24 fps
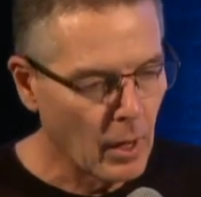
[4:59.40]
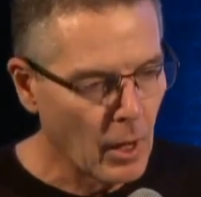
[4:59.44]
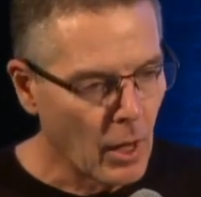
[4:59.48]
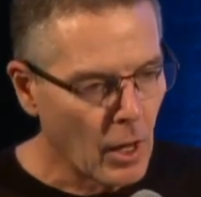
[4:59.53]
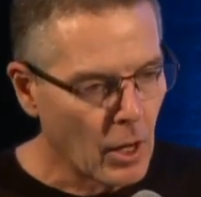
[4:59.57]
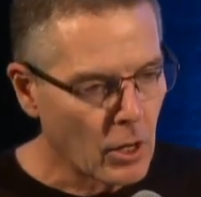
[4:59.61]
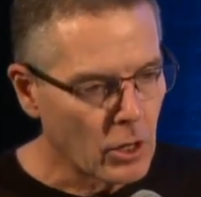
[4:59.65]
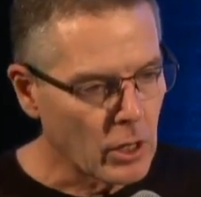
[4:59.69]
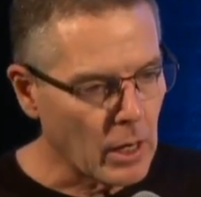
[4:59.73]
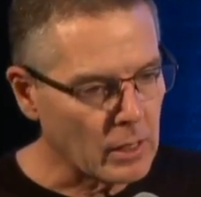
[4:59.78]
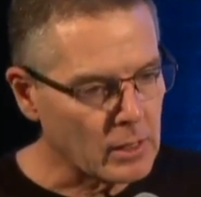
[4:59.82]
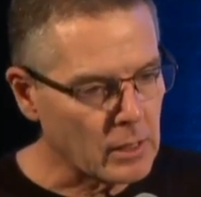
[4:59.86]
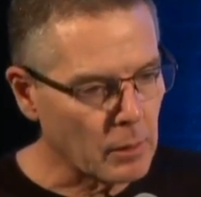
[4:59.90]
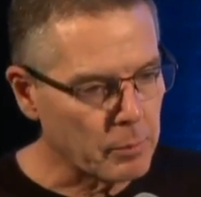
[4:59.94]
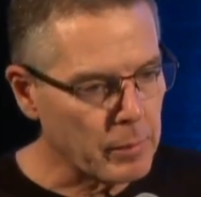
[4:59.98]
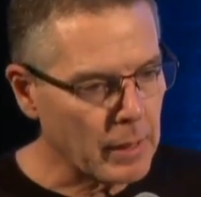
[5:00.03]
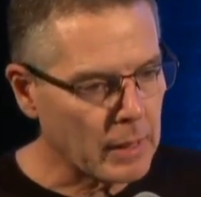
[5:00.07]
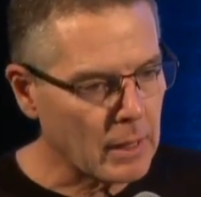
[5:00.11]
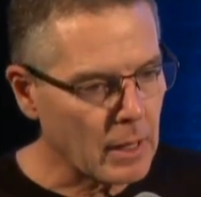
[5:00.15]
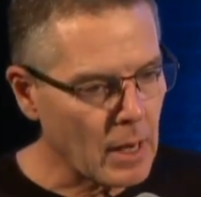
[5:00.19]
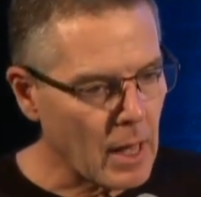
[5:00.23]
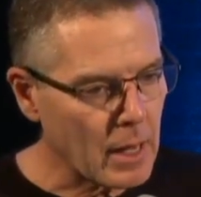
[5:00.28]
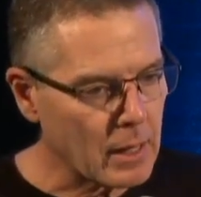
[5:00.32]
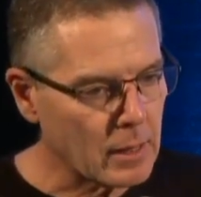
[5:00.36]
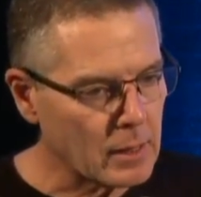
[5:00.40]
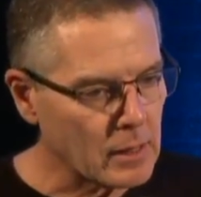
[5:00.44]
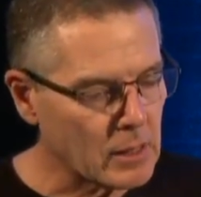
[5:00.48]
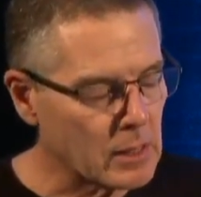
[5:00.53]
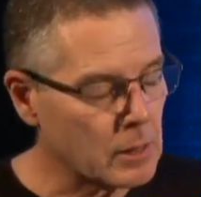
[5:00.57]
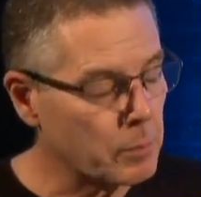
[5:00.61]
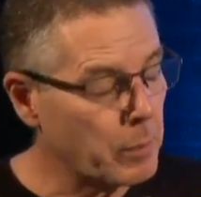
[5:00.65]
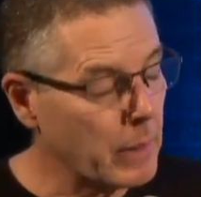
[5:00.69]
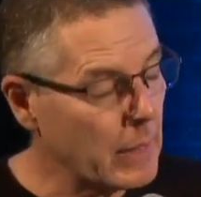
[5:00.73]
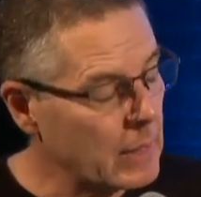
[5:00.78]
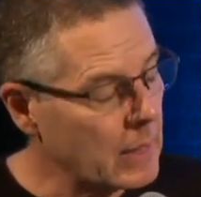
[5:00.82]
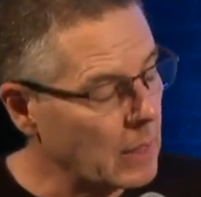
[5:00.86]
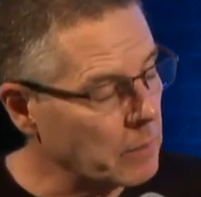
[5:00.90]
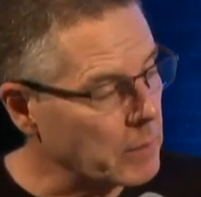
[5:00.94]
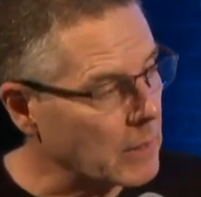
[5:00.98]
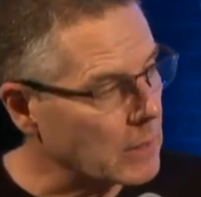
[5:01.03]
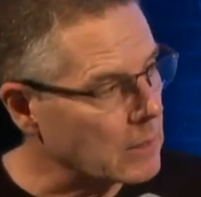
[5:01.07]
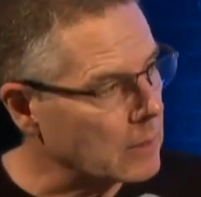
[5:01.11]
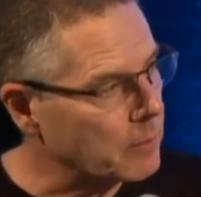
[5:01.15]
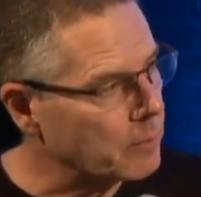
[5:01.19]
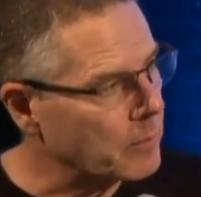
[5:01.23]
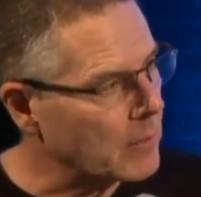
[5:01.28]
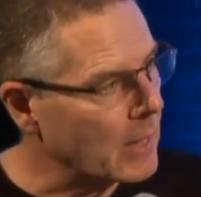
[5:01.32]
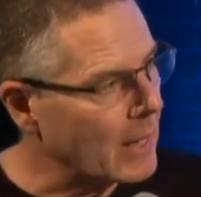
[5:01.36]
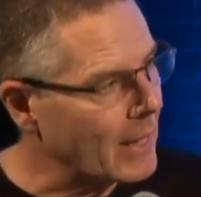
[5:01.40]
You know, it's a bit like the speed limit.